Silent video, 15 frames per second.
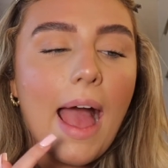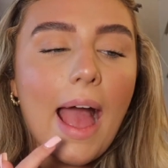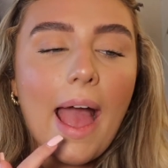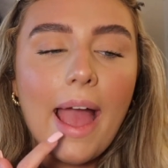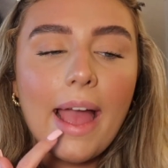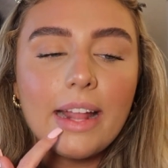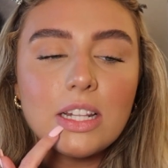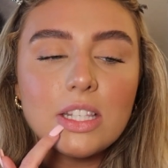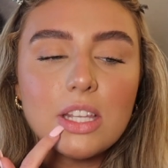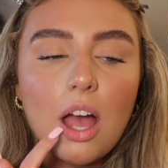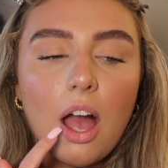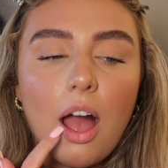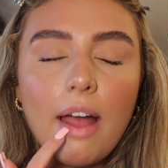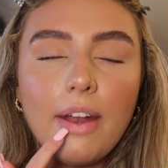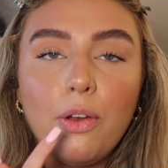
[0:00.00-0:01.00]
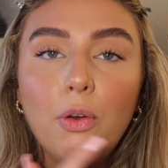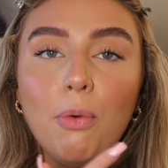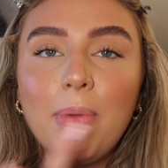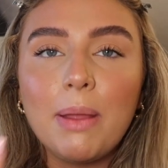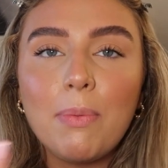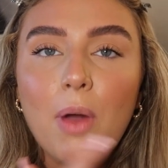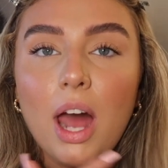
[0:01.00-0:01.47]
and I
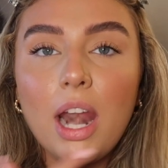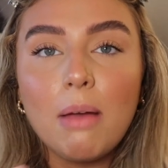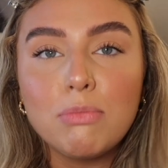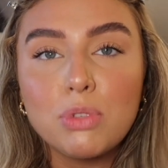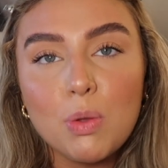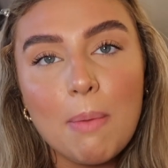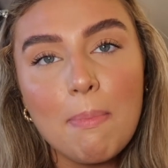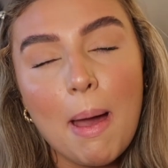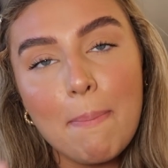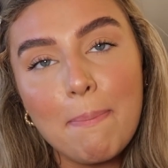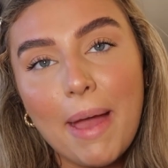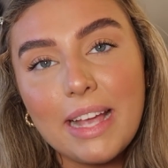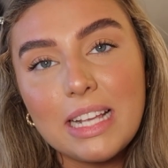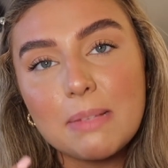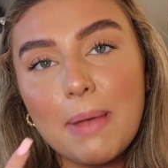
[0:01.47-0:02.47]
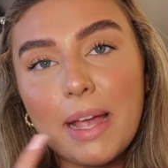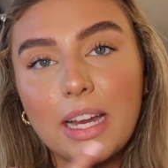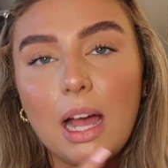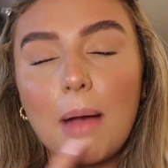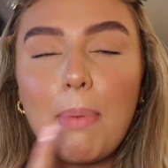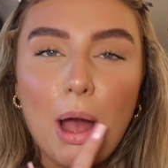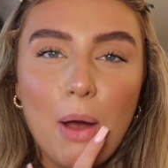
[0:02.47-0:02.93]
normally, while I'm doing my base makeup,